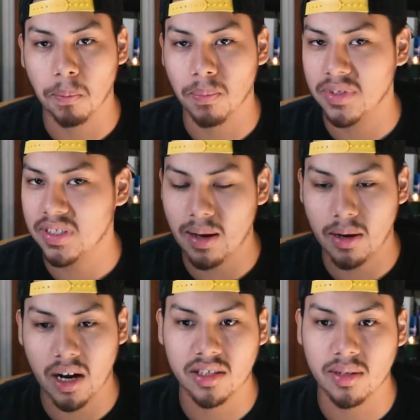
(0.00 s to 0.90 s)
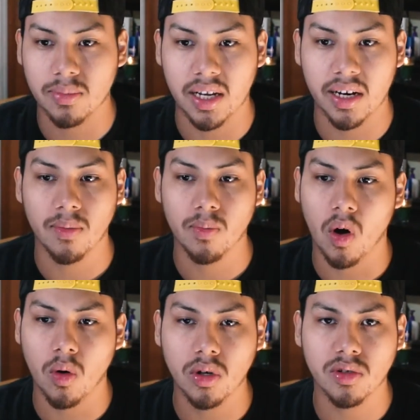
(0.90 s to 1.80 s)
Same concept there.
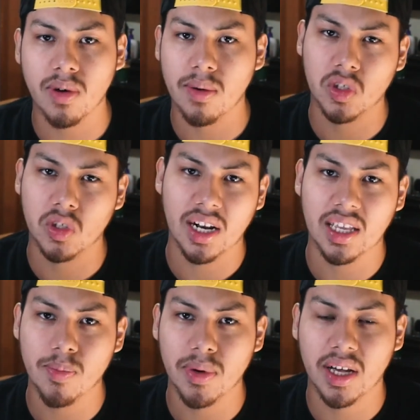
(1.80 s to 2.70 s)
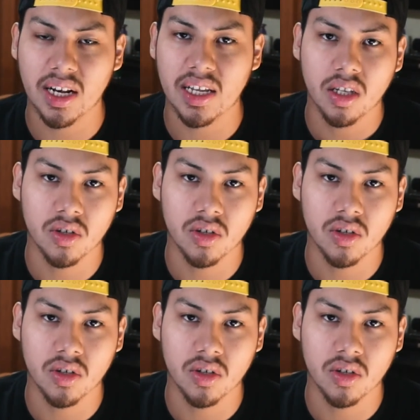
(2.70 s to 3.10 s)
Always remember, try to keep it clean,